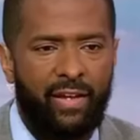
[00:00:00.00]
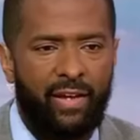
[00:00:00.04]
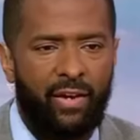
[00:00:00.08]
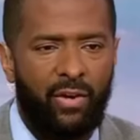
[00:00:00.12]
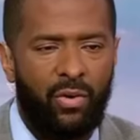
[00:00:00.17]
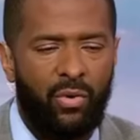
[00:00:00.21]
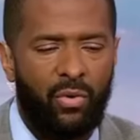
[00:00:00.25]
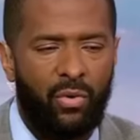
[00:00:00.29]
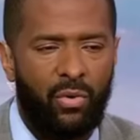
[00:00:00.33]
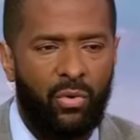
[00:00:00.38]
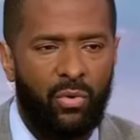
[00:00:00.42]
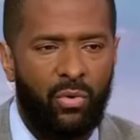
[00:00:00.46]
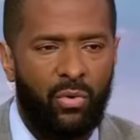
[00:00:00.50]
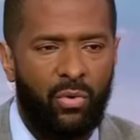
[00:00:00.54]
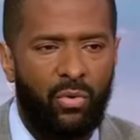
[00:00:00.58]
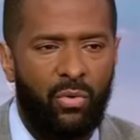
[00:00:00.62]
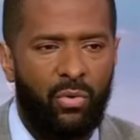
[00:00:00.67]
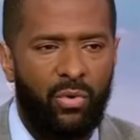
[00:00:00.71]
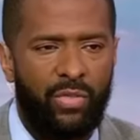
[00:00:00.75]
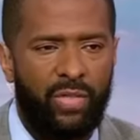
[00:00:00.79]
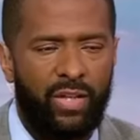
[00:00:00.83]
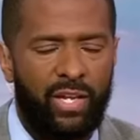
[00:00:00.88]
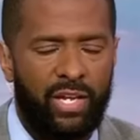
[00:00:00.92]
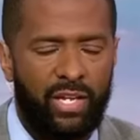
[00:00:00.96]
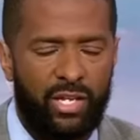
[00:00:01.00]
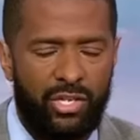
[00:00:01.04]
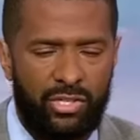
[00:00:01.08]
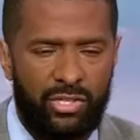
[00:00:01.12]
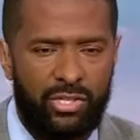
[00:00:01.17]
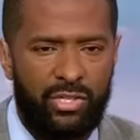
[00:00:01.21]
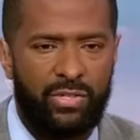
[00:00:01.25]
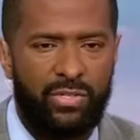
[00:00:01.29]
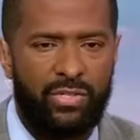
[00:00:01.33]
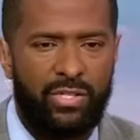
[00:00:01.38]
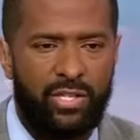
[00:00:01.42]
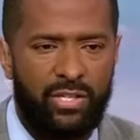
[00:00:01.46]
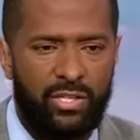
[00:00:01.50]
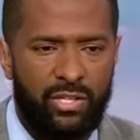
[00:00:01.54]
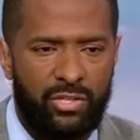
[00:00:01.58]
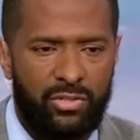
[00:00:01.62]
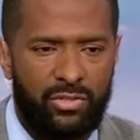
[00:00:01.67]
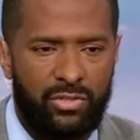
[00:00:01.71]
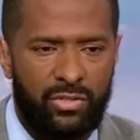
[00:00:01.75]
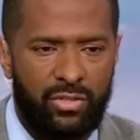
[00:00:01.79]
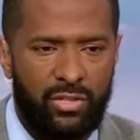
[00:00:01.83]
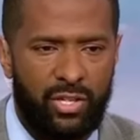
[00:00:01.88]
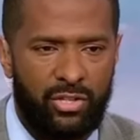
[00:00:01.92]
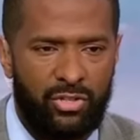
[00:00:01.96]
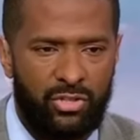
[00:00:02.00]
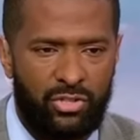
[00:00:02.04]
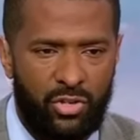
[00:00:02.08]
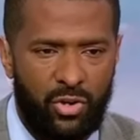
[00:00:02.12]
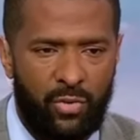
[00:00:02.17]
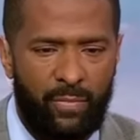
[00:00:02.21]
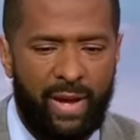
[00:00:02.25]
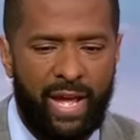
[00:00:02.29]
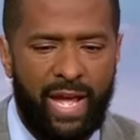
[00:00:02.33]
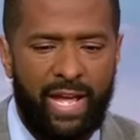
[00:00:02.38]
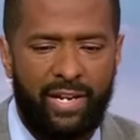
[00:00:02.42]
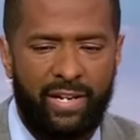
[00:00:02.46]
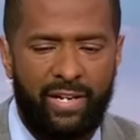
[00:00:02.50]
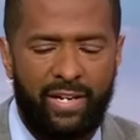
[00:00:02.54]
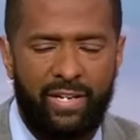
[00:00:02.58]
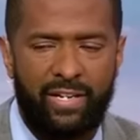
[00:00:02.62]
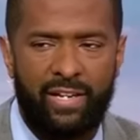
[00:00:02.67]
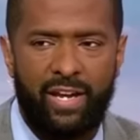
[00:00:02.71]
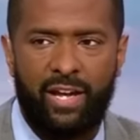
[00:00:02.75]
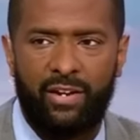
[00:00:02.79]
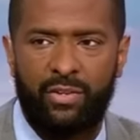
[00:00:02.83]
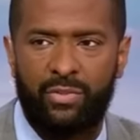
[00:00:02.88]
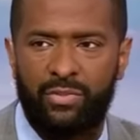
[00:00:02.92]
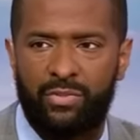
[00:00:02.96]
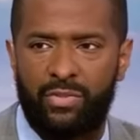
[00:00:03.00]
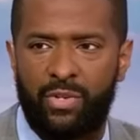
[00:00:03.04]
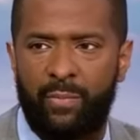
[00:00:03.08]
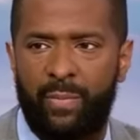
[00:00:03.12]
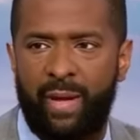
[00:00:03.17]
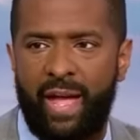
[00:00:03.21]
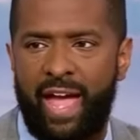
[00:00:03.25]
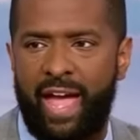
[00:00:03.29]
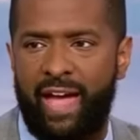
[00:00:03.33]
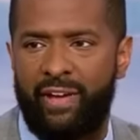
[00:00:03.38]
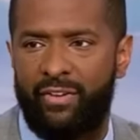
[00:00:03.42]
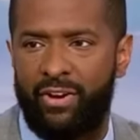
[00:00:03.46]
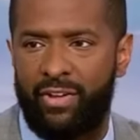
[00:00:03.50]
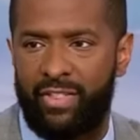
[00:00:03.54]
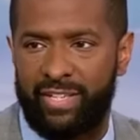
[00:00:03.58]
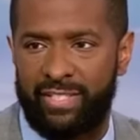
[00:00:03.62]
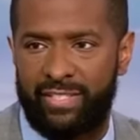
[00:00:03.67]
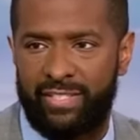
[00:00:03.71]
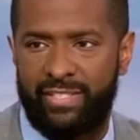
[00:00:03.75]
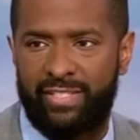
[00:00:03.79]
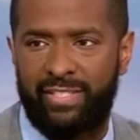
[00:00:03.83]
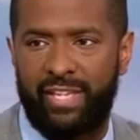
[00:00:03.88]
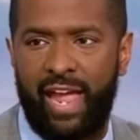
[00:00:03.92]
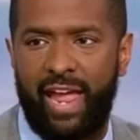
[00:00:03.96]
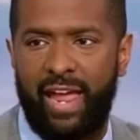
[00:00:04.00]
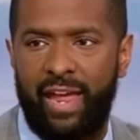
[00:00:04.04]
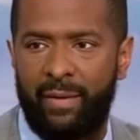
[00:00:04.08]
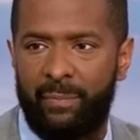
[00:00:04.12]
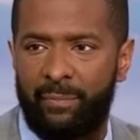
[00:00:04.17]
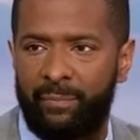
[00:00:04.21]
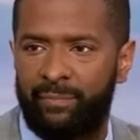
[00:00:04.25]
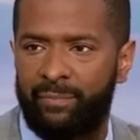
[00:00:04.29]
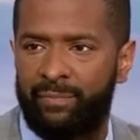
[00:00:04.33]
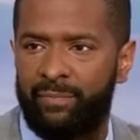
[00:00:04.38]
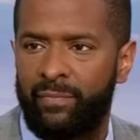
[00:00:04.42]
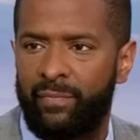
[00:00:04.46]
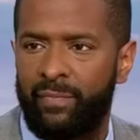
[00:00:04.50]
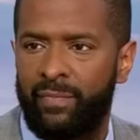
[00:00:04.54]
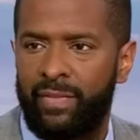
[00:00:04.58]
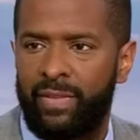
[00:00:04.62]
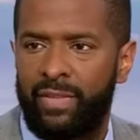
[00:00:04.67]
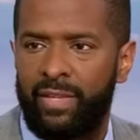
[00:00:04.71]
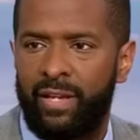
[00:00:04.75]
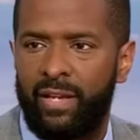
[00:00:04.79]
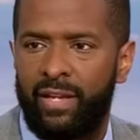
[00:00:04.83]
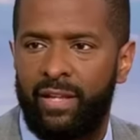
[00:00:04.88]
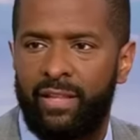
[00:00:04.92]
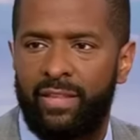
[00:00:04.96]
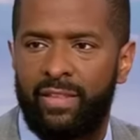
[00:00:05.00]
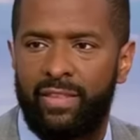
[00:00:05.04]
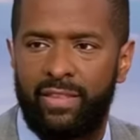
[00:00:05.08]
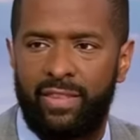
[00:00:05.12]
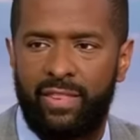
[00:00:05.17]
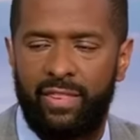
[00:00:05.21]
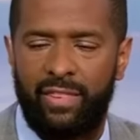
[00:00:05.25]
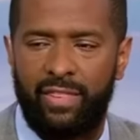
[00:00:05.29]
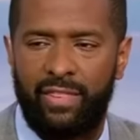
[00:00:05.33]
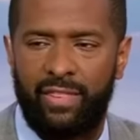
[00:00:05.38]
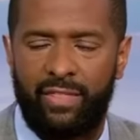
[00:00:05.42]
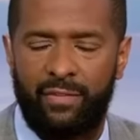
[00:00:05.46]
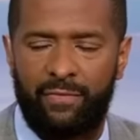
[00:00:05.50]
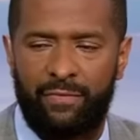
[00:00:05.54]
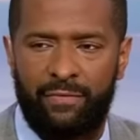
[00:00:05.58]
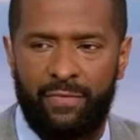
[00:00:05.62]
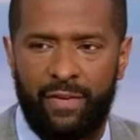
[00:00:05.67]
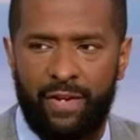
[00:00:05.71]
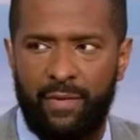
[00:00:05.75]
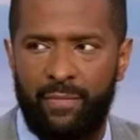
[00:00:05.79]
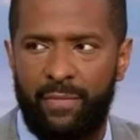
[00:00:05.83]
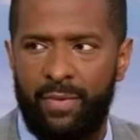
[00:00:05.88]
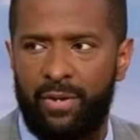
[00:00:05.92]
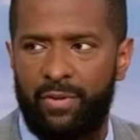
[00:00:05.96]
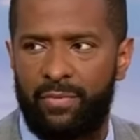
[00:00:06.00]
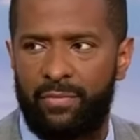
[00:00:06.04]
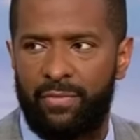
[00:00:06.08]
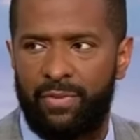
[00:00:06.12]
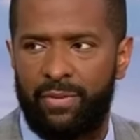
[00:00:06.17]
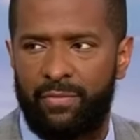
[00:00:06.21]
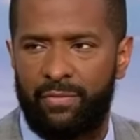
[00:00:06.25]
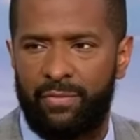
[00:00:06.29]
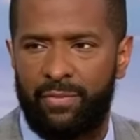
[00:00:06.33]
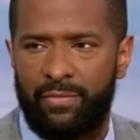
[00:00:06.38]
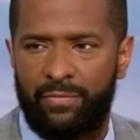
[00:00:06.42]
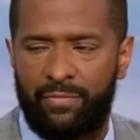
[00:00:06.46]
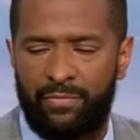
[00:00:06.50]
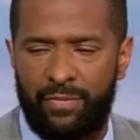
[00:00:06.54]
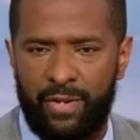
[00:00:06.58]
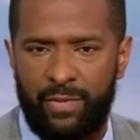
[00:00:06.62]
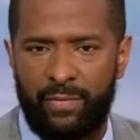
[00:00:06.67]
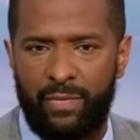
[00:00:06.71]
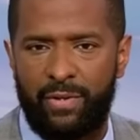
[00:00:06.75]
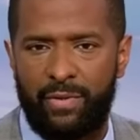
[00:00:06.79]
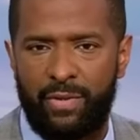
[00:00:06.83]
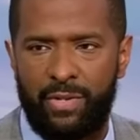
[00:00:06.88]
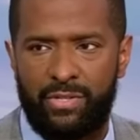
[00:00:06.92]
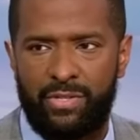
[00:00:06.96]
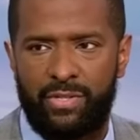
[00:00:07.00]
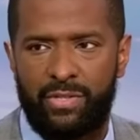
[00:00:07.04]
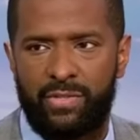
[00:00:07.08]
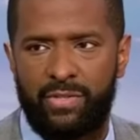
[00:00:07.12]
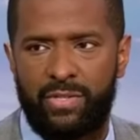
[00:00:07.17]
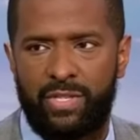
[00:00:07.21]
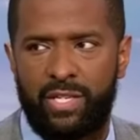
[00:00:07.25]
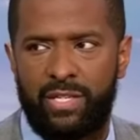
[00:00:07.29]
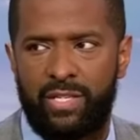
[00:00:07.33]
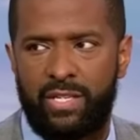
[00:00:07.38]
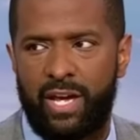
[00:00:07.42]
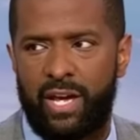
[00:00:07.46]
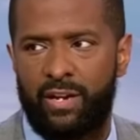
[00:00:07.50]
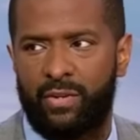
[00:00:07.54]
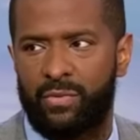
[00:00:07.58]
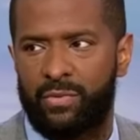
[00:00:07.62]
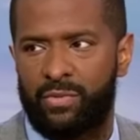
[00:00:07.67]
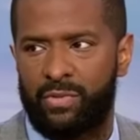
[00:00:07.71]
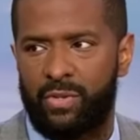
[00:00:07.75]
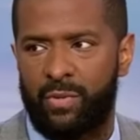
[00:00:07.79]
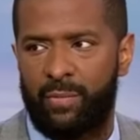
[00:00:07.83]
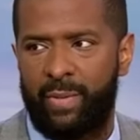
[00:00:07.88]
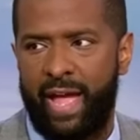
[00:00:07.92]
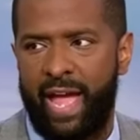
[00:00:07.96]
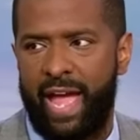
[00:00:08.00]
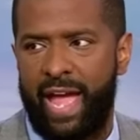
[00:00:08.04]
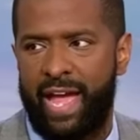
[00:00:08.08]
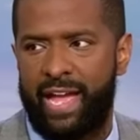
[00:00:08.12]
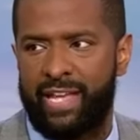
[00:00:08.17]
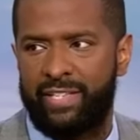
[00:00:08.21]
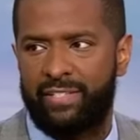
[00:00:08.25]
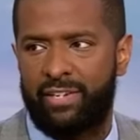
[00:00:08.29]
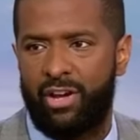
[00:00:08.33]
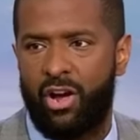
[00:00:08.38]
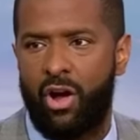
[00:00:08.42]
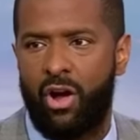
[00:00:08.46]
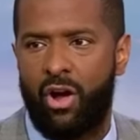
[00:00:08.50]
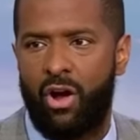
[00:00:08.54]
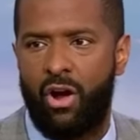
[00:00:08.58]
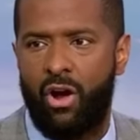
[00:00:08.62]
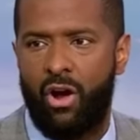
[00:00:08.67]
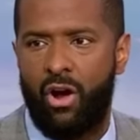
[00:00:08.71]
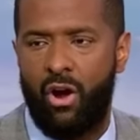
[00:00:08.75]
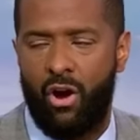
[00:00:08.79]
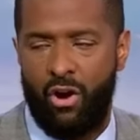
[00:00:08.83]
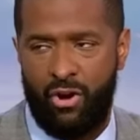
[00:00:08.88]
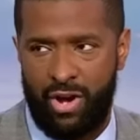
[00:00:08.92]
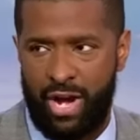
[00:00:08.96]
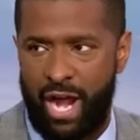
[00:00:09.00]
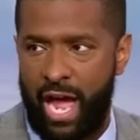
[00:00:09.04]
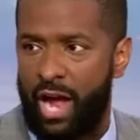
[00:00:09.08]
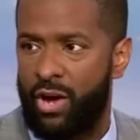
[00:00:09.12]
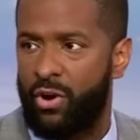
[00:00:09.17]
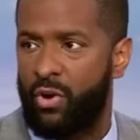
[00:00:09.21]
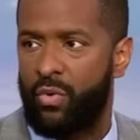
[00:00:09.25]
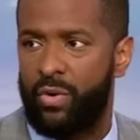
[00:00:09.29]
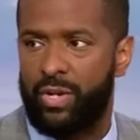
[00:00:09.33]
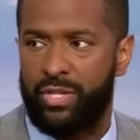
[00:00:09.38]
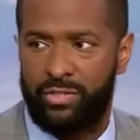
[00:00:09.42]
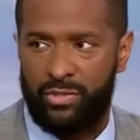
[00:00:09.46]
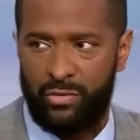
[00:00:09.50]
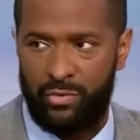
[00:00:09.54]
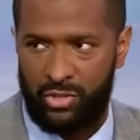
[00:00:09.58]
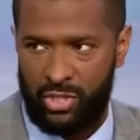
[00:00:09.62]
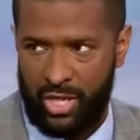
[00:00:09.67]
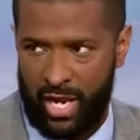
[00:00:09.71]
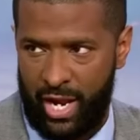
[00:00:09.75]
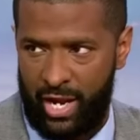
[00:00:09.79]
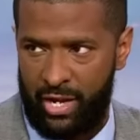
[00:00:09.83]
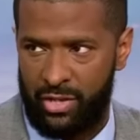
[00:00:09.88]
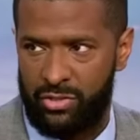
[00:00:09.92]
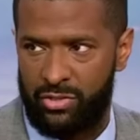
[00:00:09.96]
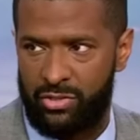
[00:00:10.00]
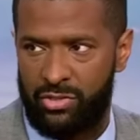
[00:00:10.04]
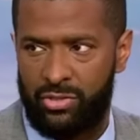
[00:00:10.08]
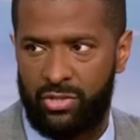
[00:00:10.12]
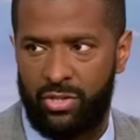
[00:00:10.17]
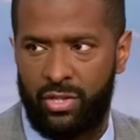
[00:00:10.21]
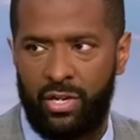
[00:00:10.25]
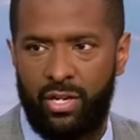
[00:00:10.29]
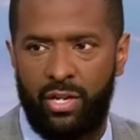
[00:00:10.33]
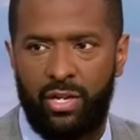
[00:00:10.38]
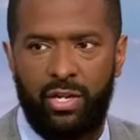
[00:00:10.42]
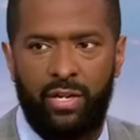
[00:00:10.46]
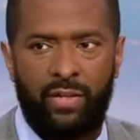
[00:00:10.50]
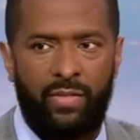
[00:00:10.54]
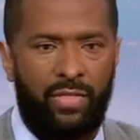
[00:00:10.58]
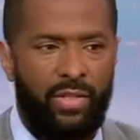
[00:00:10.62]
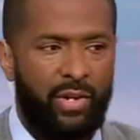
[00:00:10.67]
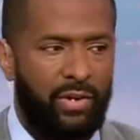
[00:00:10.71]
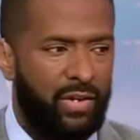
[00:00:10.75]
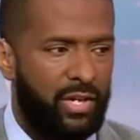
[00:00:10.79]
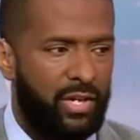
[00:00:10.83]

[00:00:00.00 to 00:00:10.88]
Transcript: or the issues that Joe Biden and Donald Trump have are the same. The fundamental issues that Donald Trump has are not going to change. They're